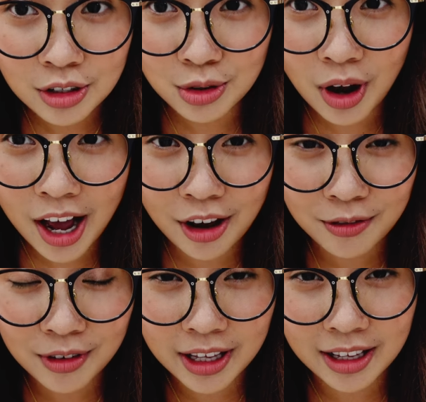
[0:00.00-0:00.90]
to
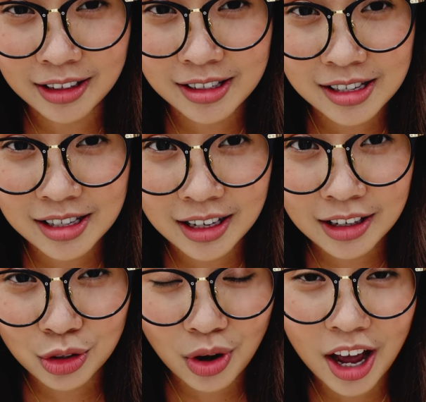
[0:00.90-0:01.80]
have
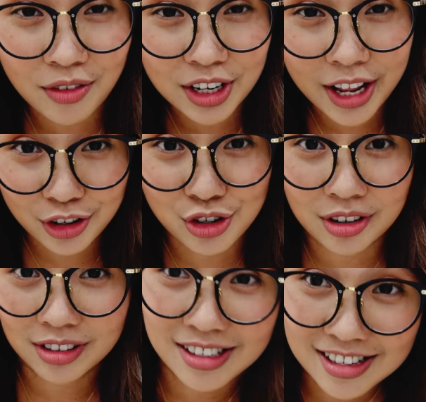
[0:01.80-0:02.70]
a
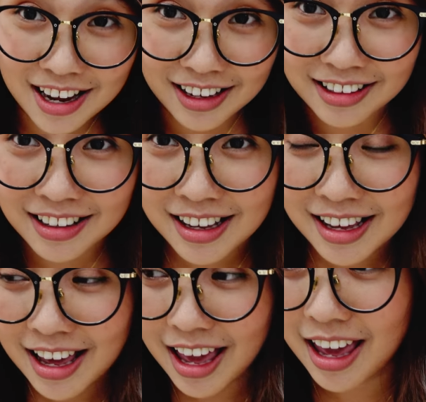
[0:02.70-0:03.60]
natural design,
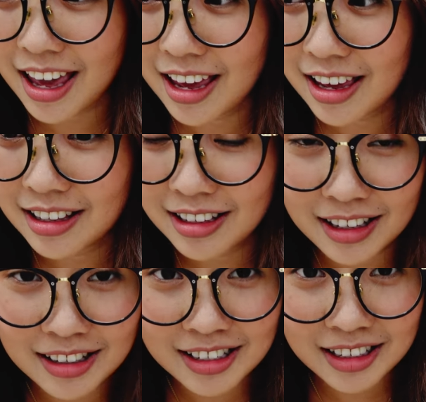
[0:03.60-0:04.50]
and
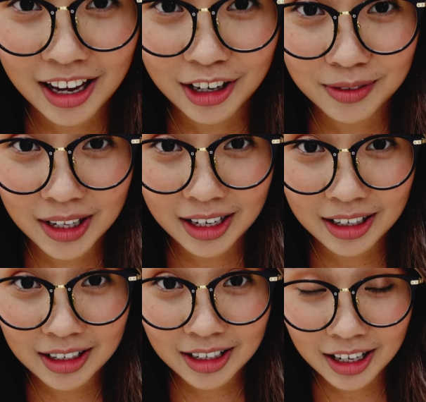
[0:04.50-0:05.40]
it's kind of like
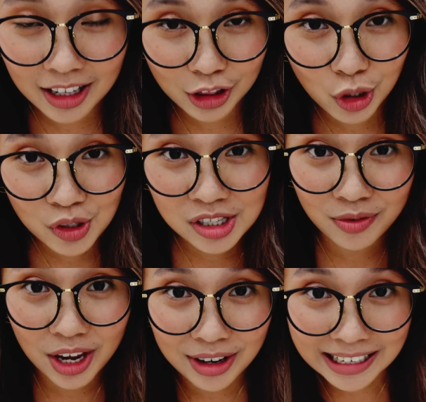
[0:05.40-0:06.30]
it looks
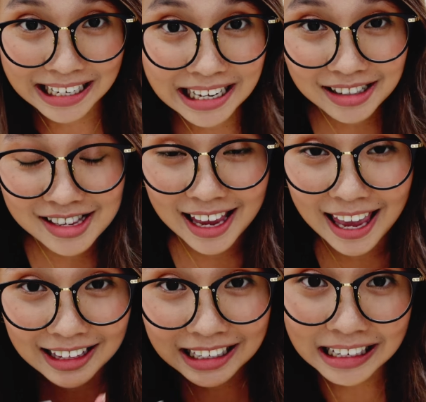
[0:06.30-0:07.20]
very neat
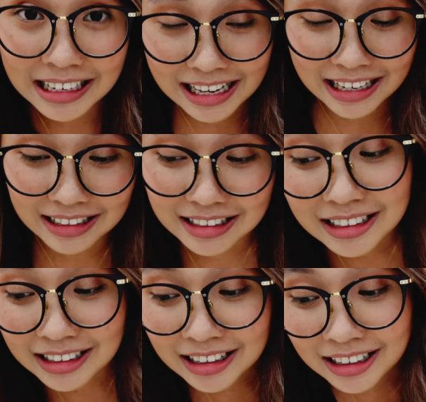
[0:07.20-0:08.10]
and clean
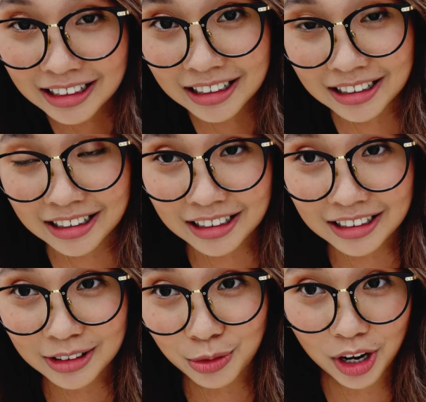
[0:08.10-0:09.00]

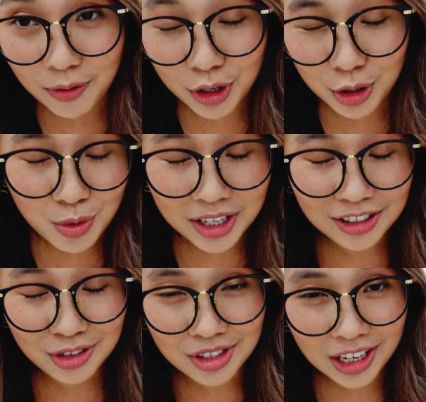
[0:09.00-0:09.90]
whenever you
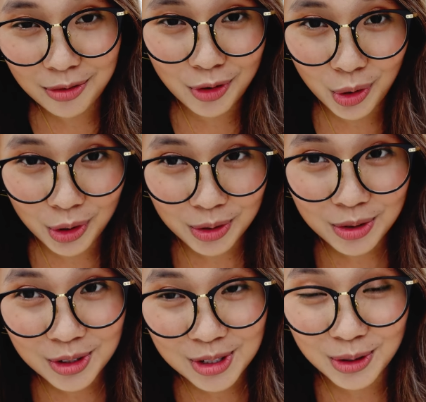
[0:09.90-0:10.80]
wanted to take a photo.
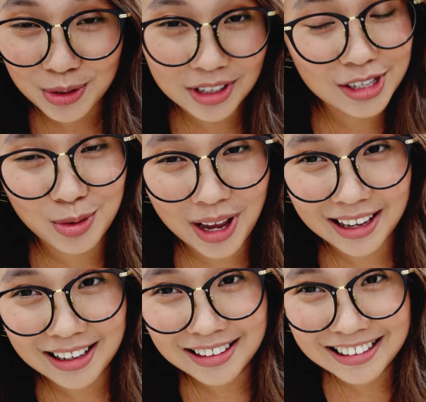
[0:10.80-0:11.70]
So that's why.
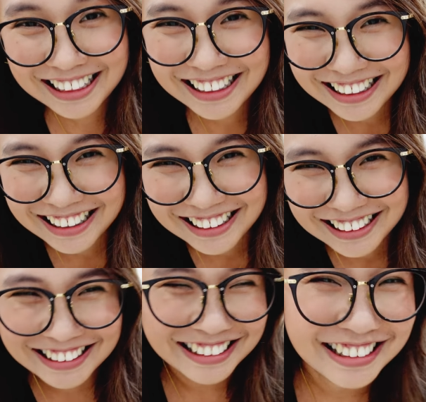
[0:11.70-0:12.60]

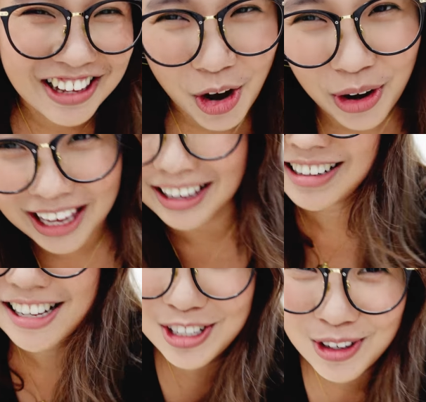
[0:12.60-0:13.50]
Okay,
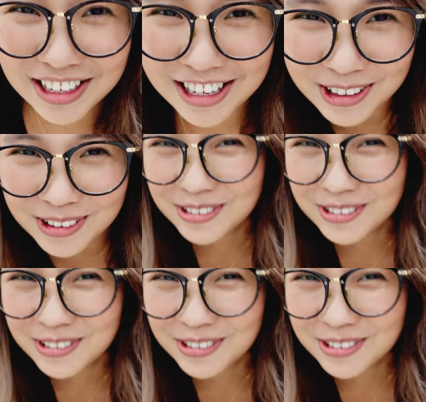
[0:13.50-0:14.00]
let's continue.